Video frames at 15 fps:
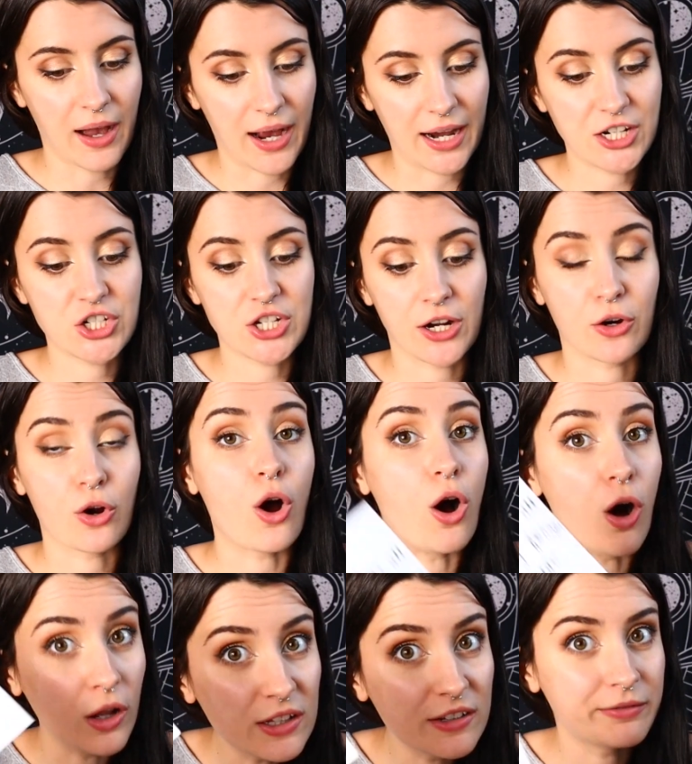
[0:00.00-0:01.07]
I share
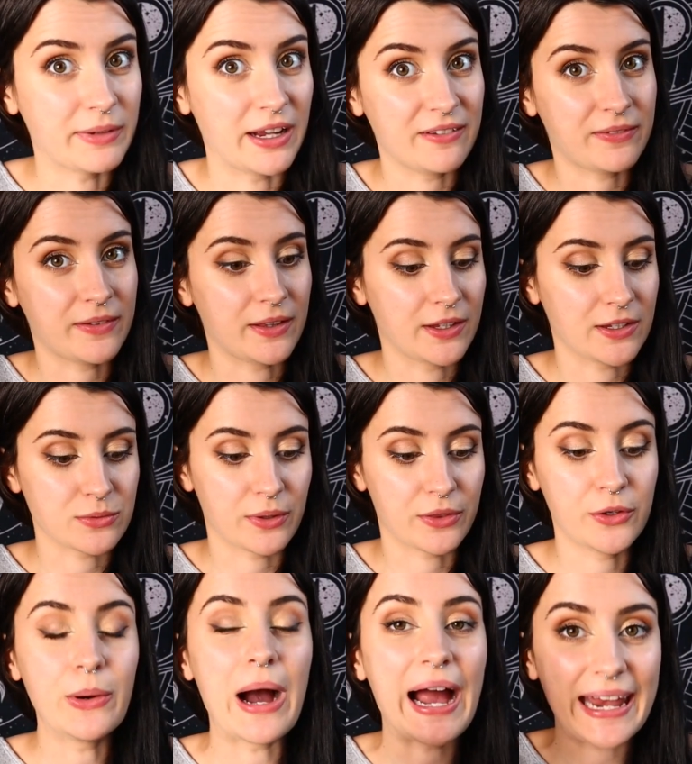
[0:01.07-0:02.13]
all of my feelings
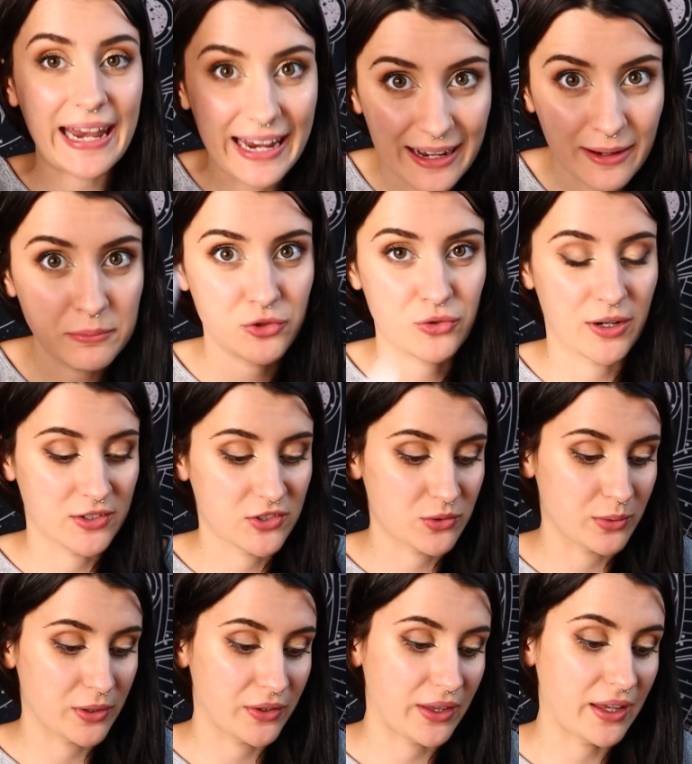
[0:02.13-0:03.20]
with you. I am
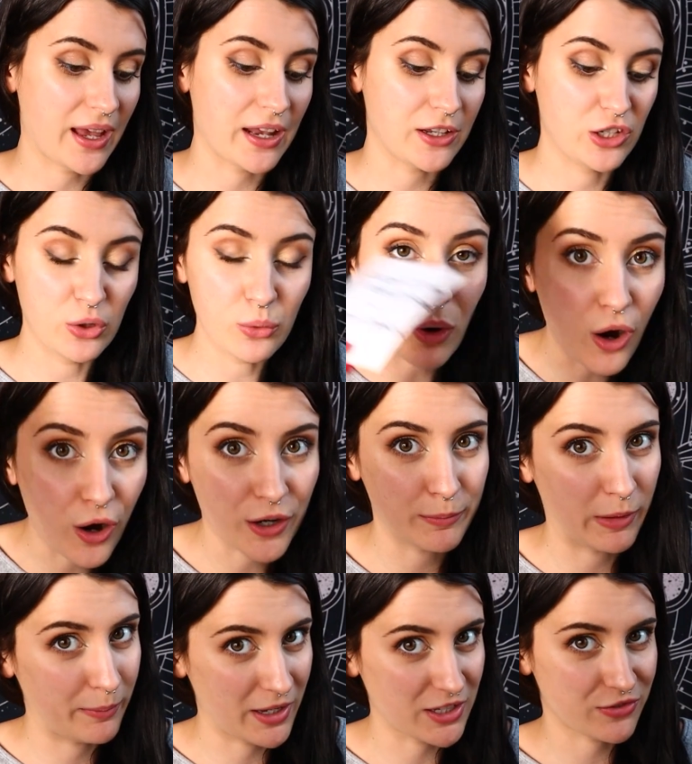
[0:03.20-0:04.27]
trustworthy, and you are
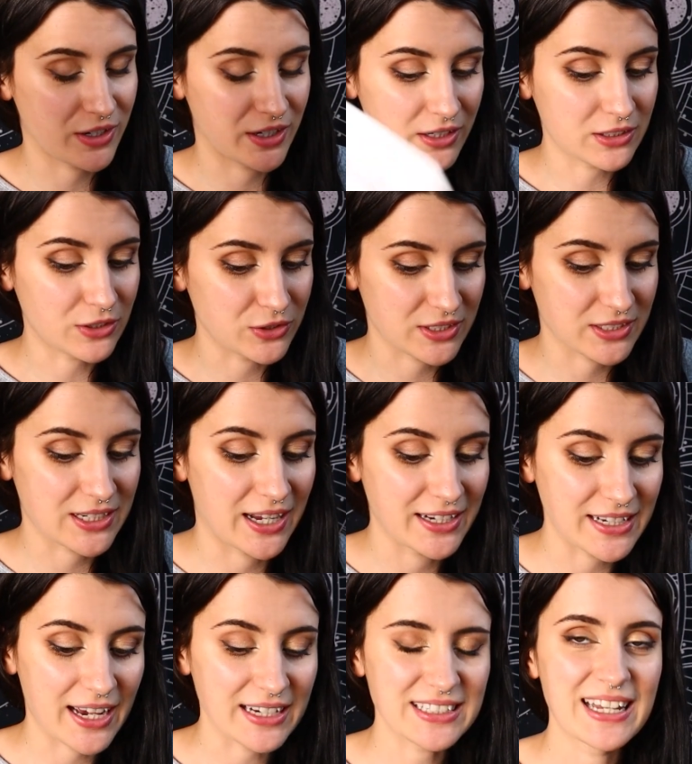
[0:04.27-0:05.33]
my best friend and closest
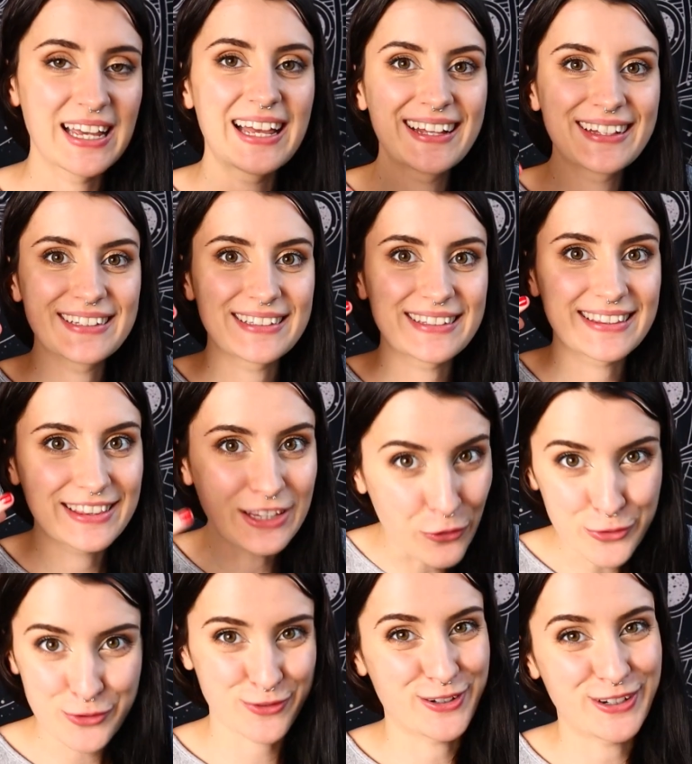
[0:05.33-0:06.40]
contact.
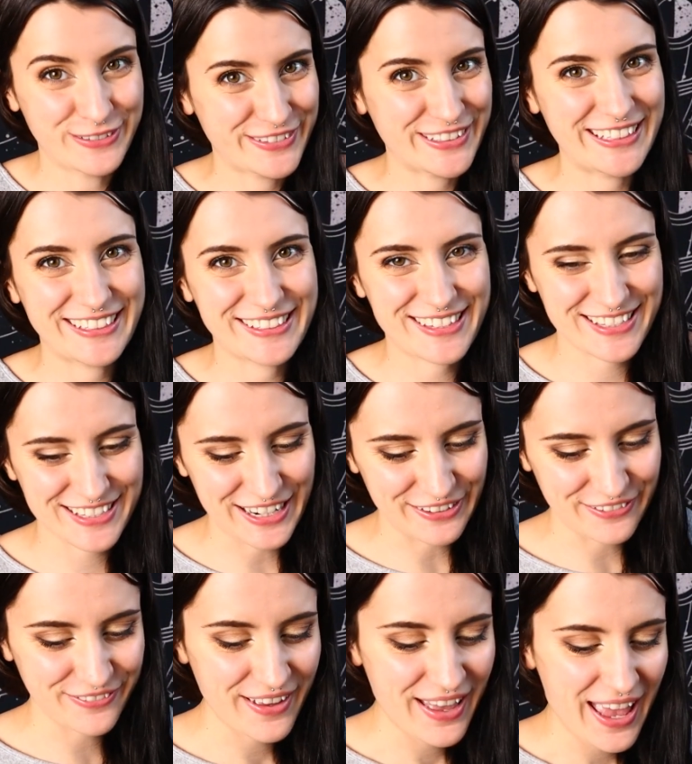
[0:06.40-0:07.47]
Those are all really good
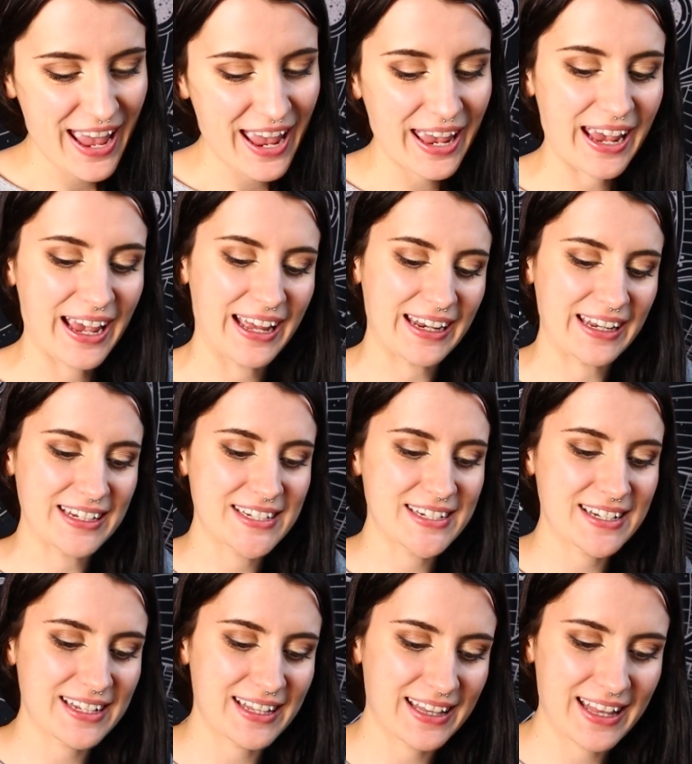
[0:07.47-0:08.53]
stuff.
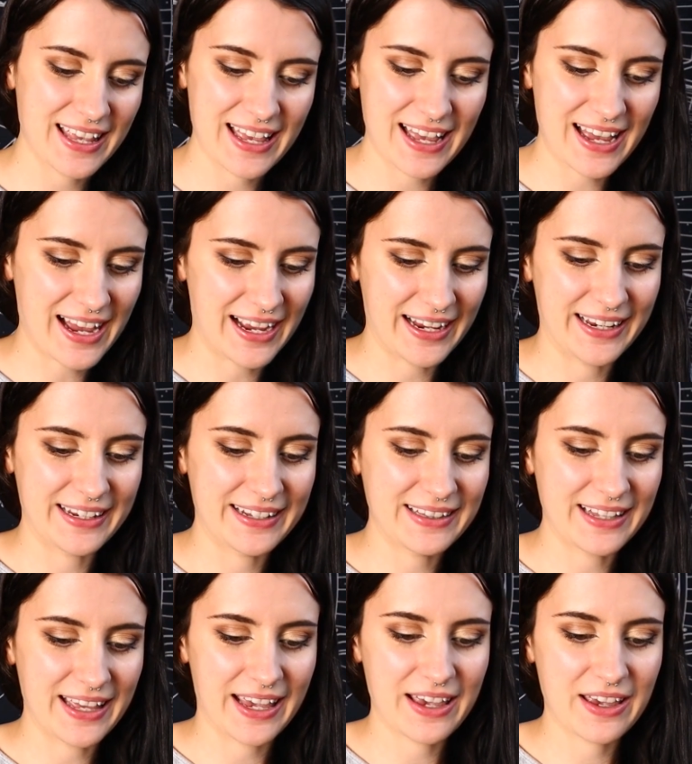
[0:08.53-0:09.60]
And I
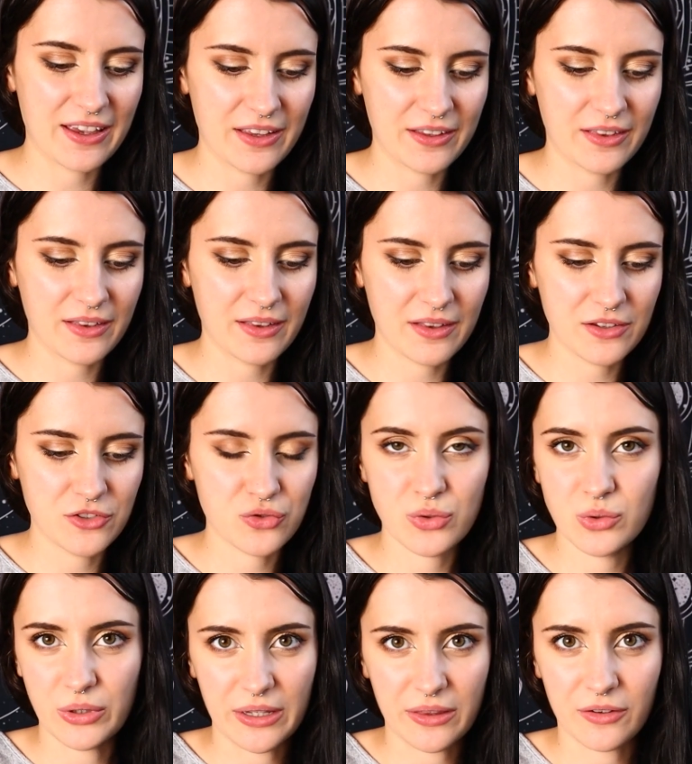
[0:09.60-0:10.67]
like,
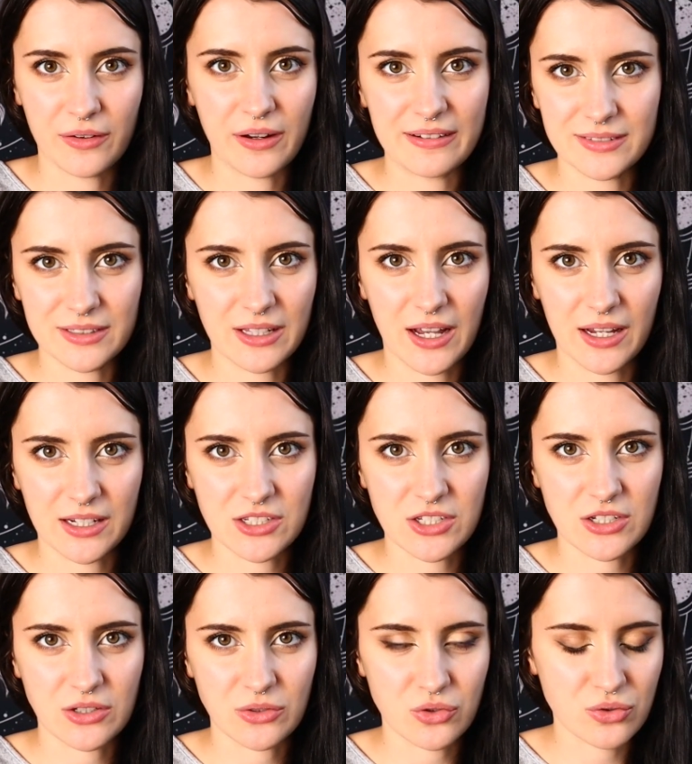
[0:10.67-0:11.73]
truly, they're never lying to you.